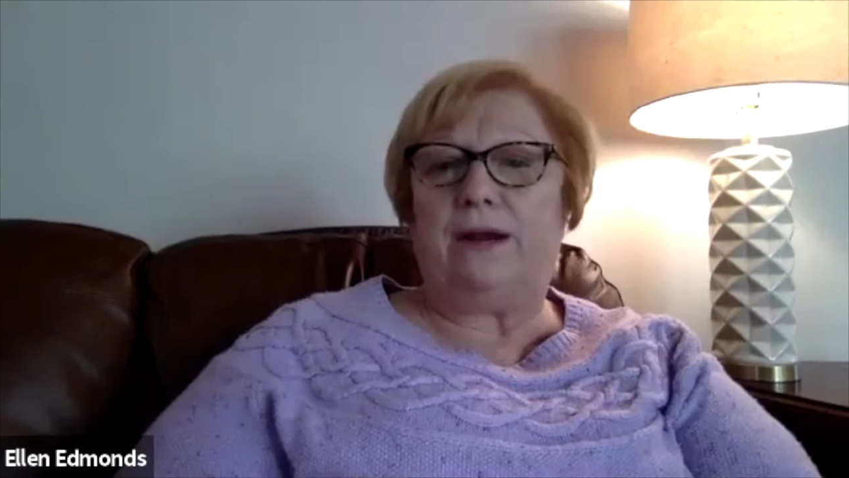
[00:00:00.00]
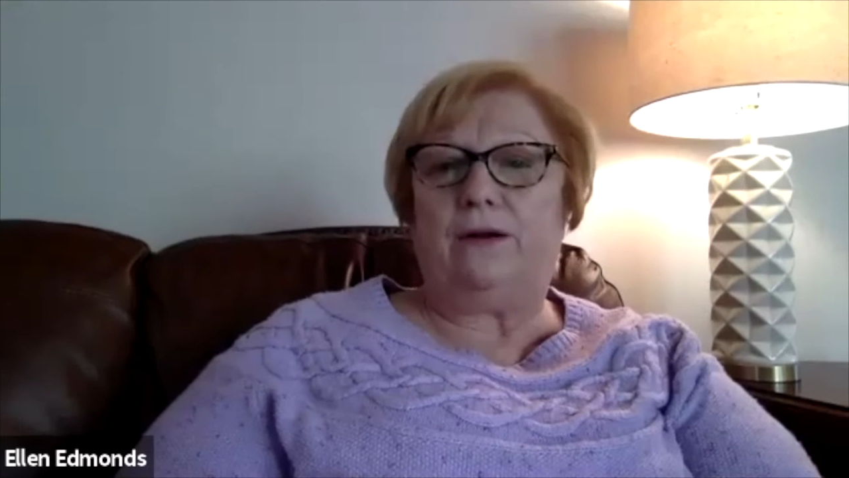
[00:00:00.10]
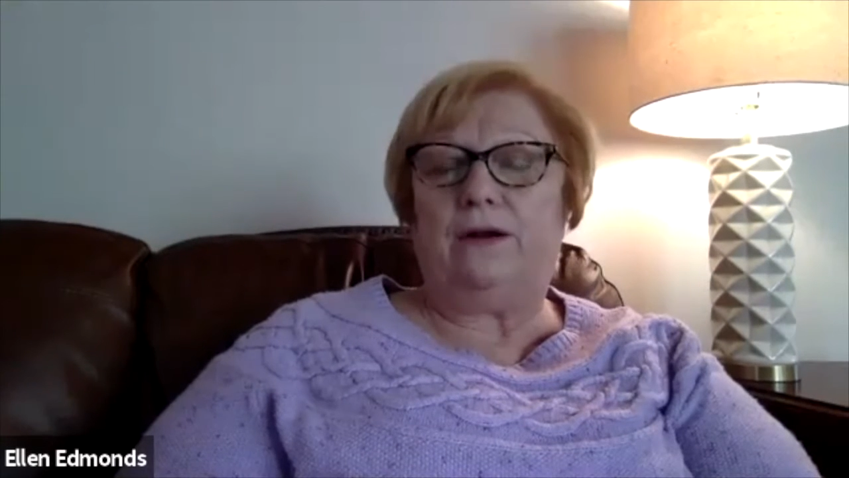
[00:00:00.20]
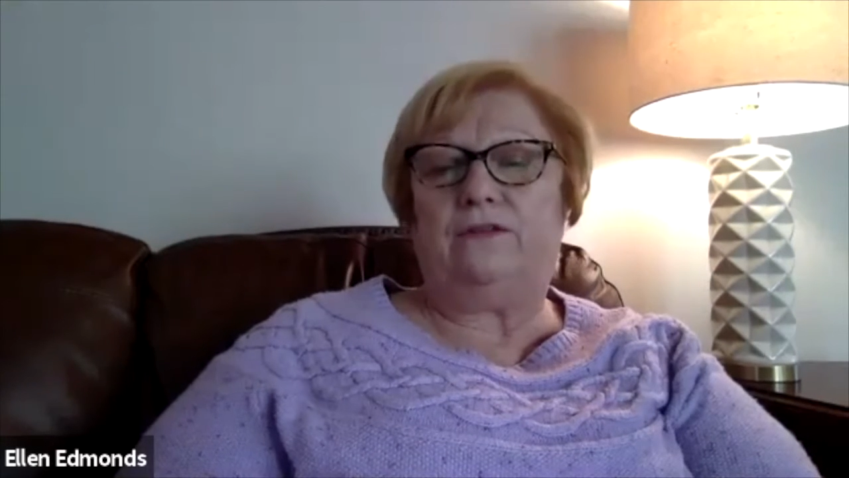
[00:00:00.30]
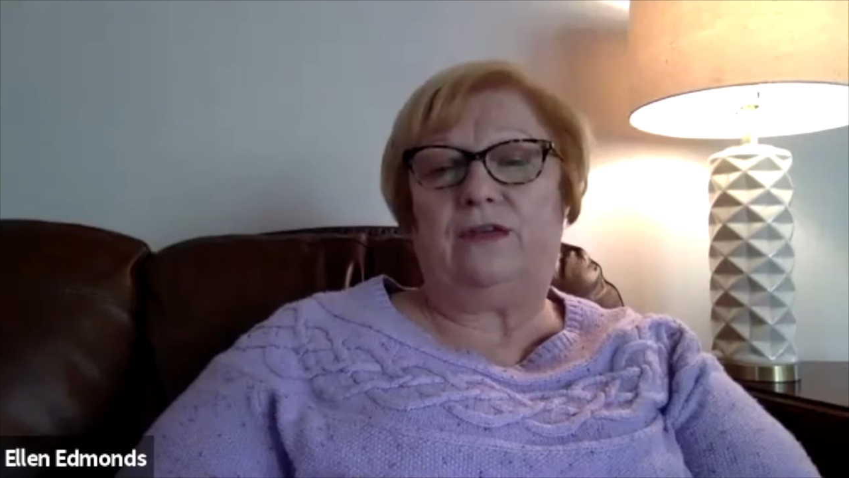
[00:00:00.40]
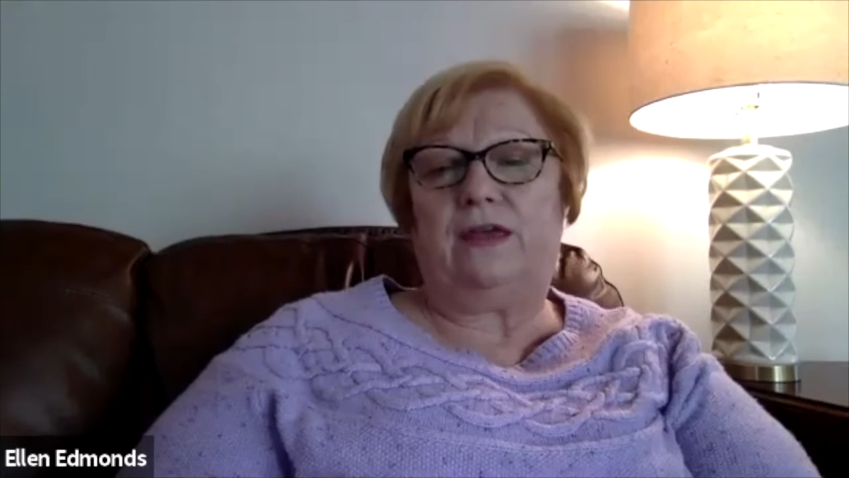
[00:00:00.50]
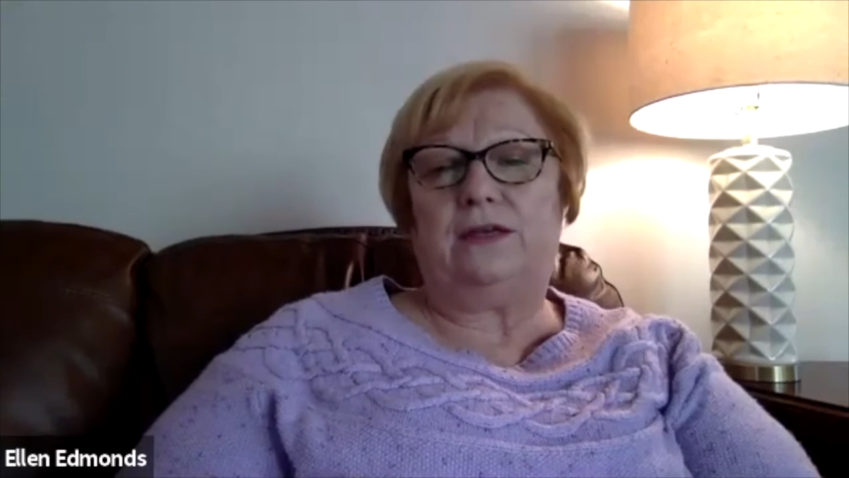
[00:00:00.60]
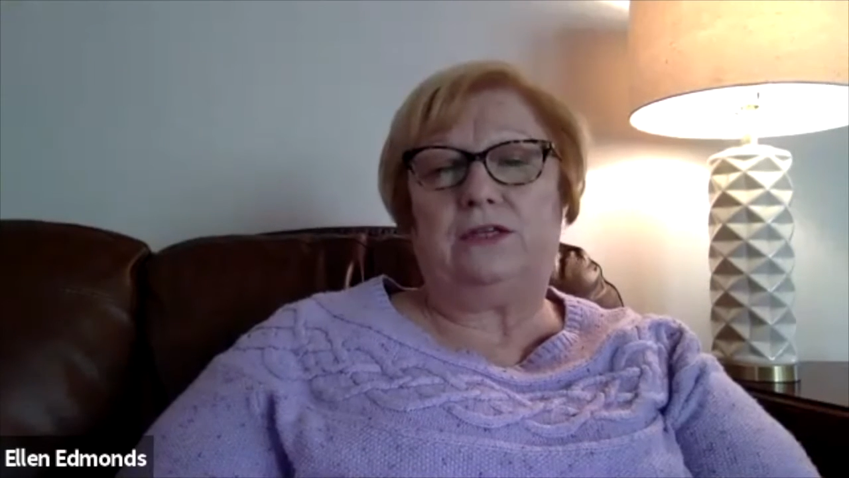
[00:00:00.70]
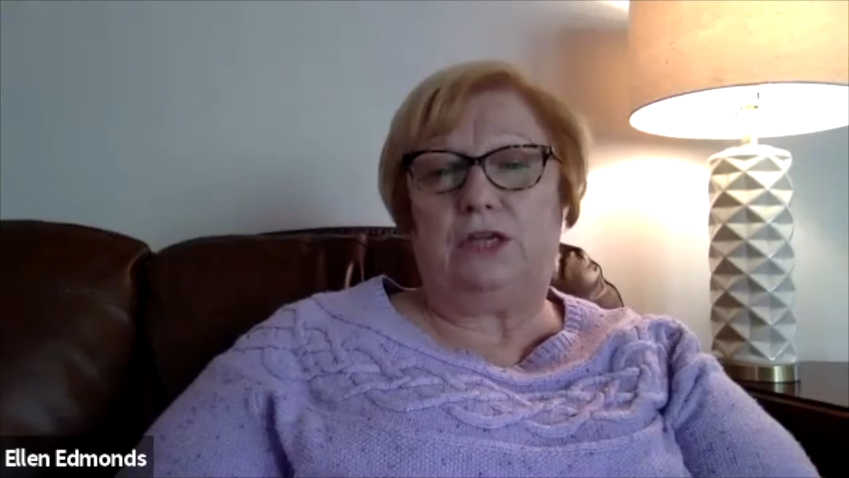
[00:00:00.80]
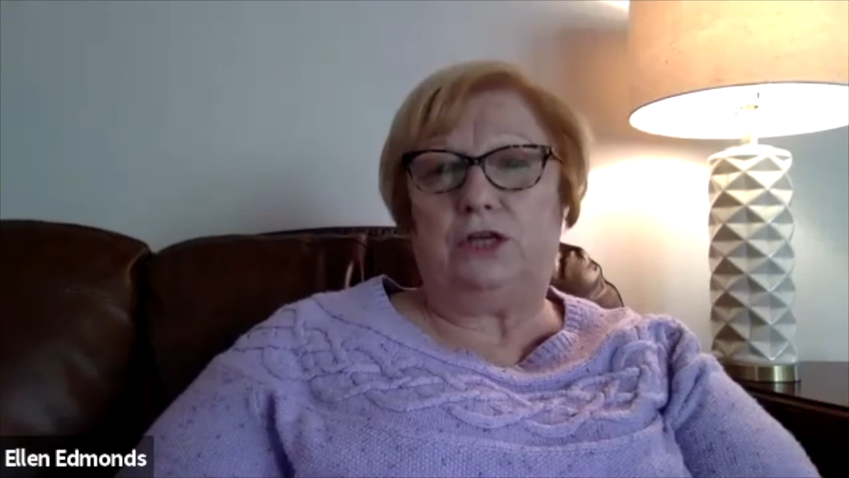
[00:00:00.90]
parents
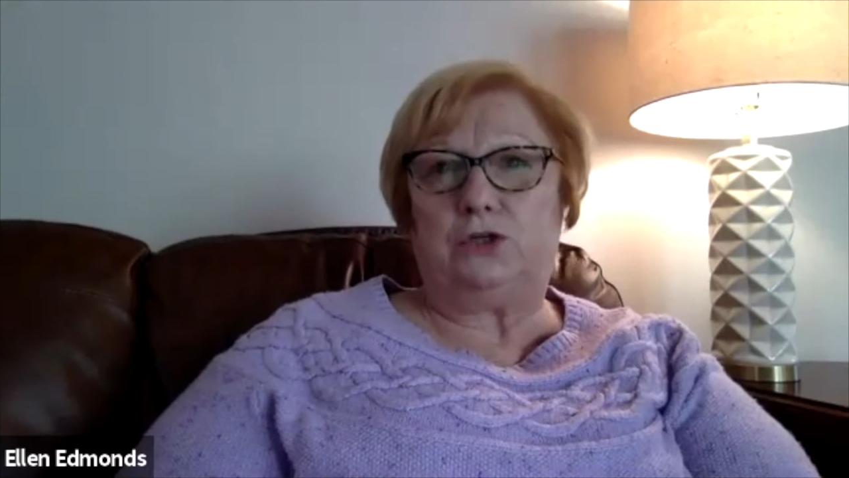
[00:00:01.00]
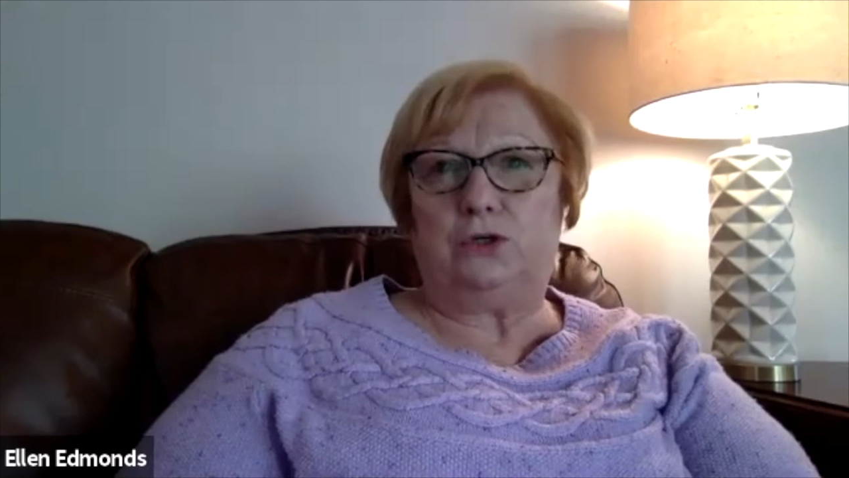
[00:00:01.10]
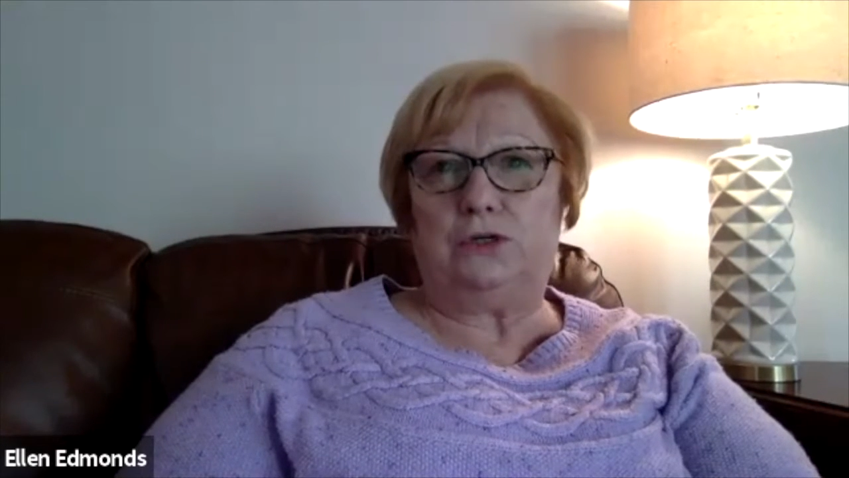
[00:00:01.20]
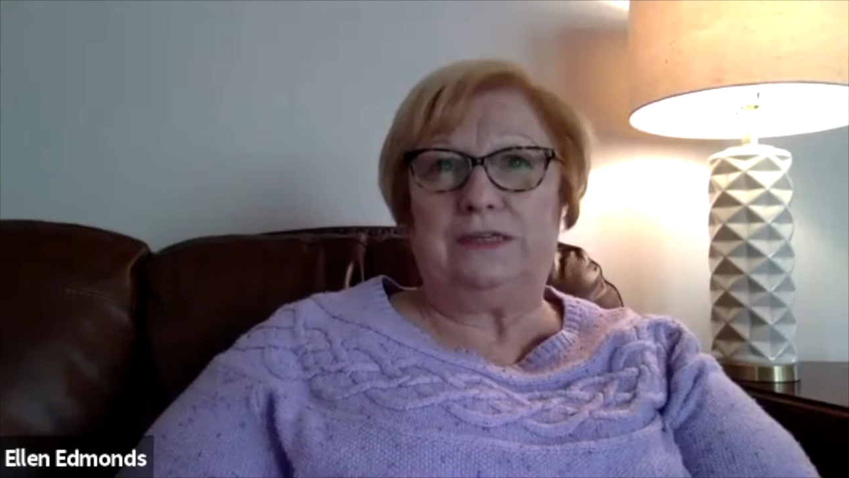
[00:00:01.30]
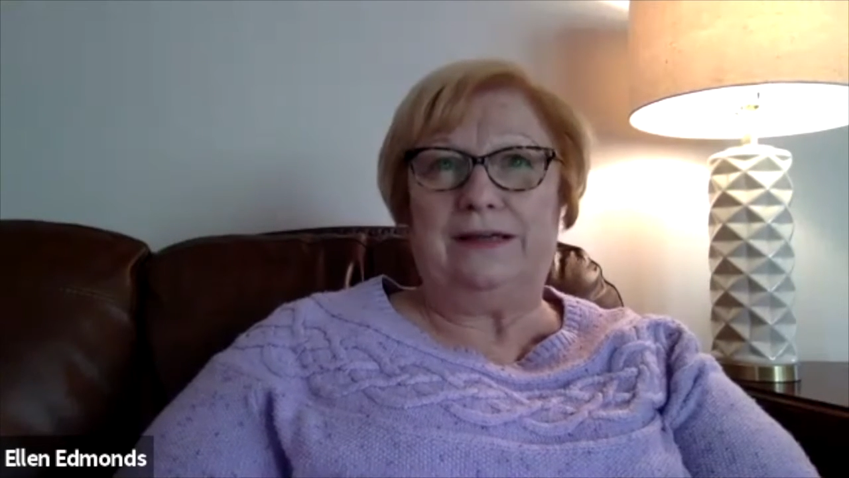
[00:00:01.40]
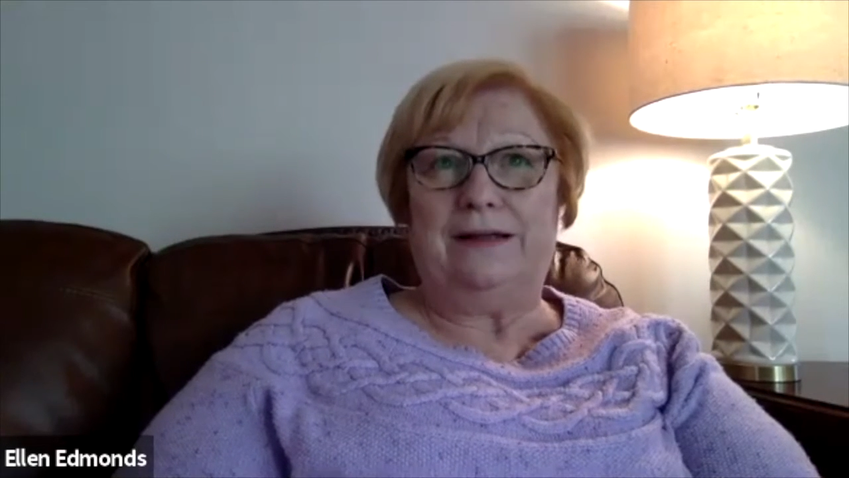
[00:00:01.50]
and teachers